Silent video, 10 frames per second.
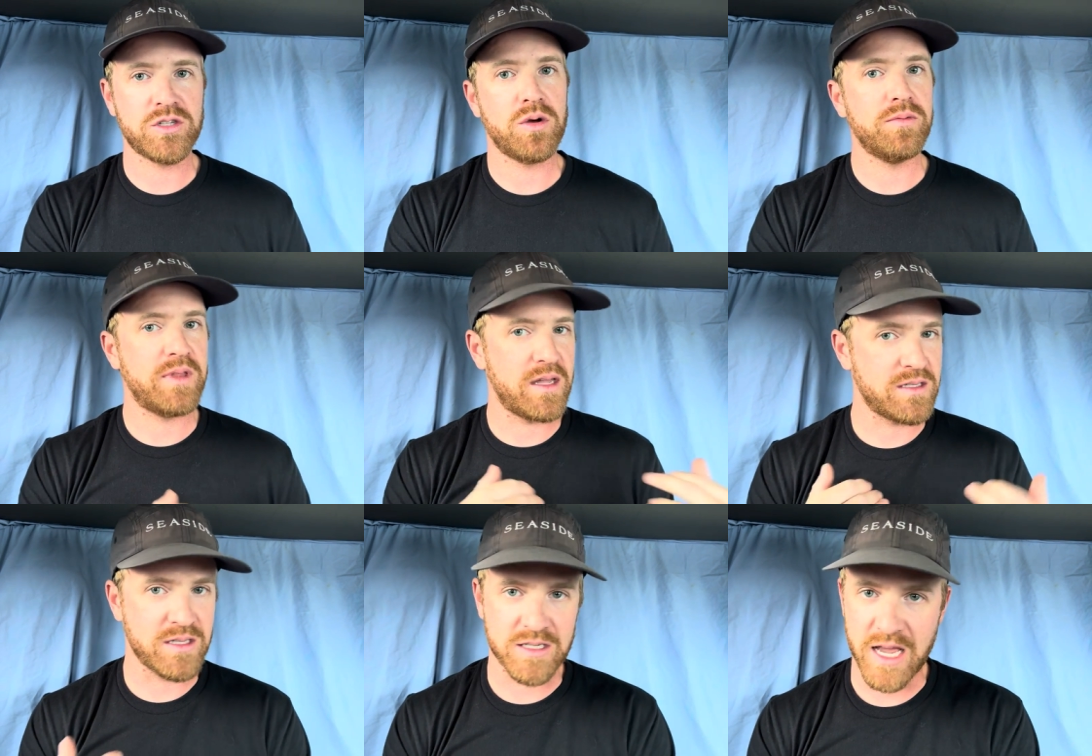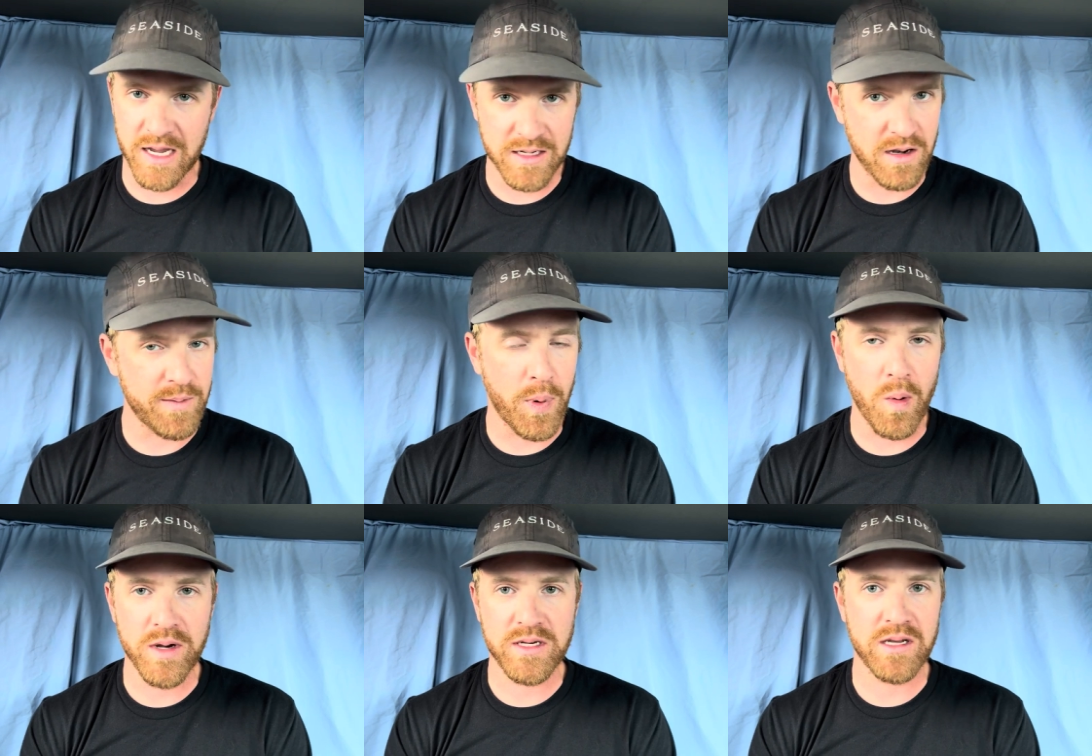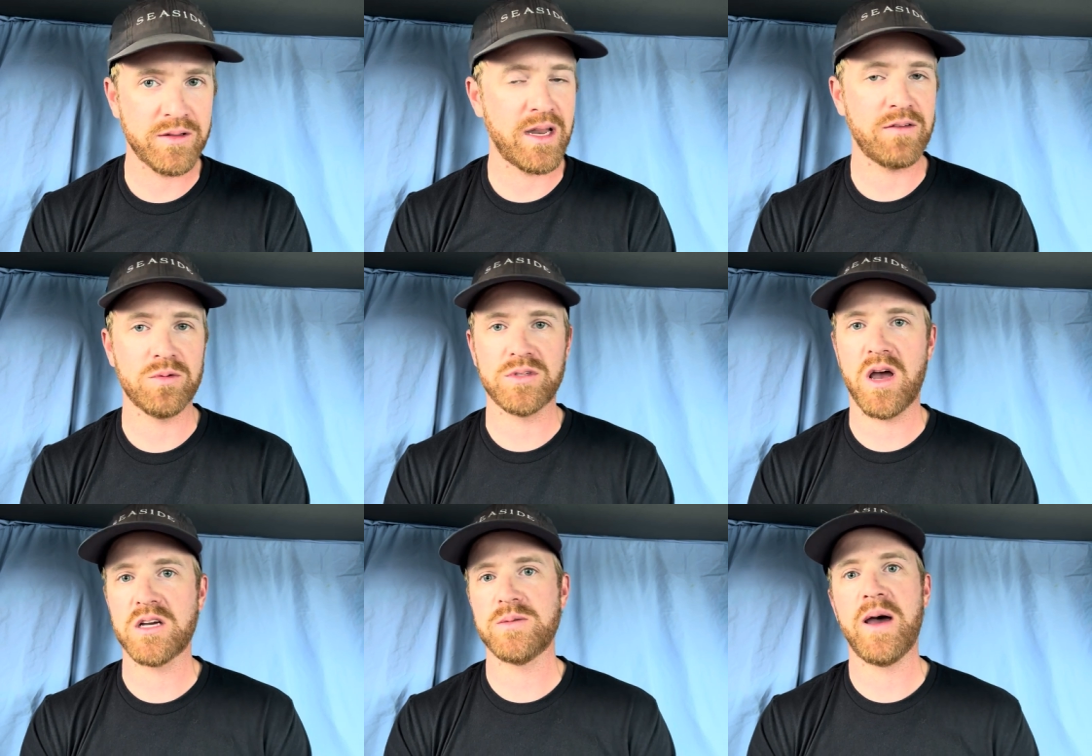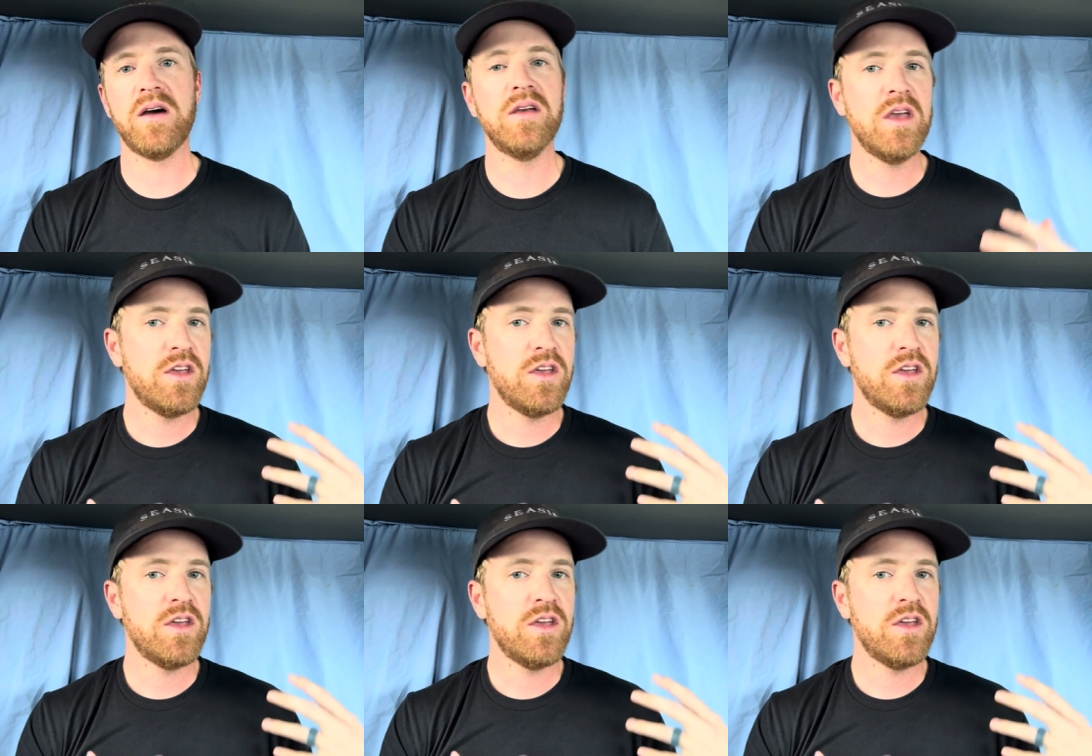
So that's the secondary point deal that everyone talks about.